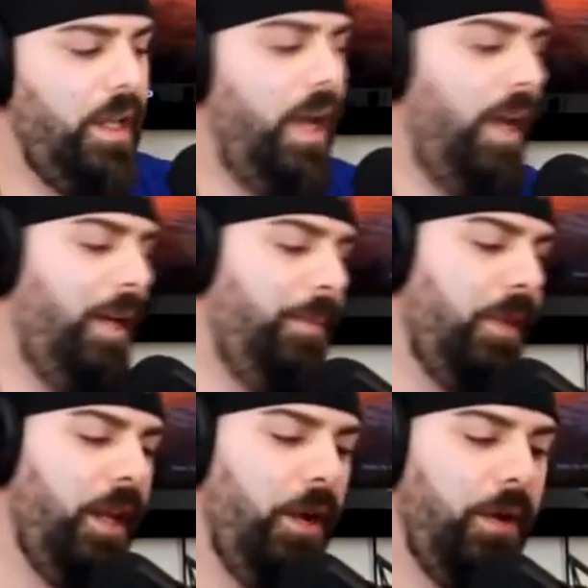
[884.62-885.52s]

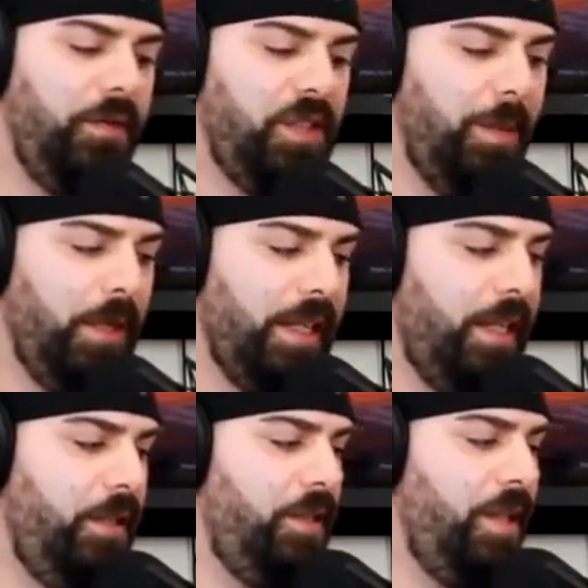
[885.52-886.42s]
if someone
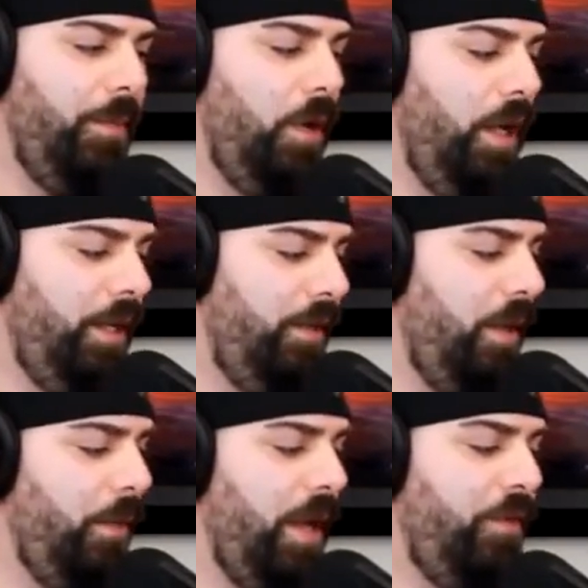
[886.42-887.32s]
kills someone,
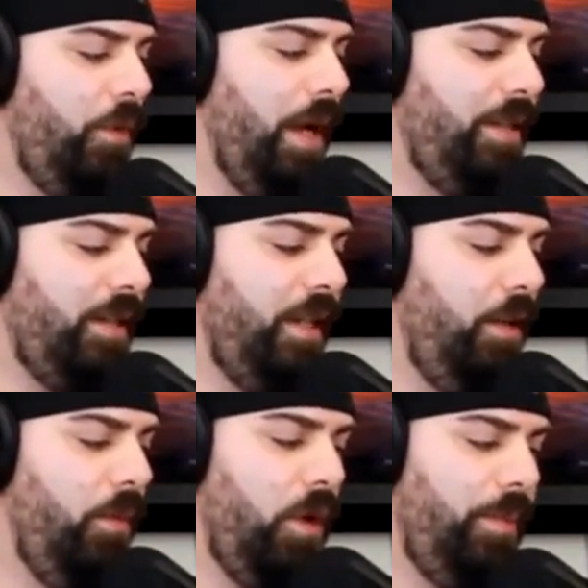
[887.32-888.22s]
then we have a right to
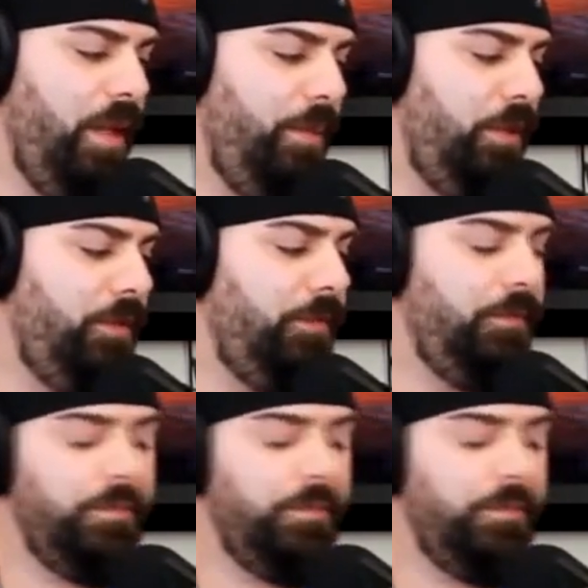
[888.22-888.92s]
kill more people.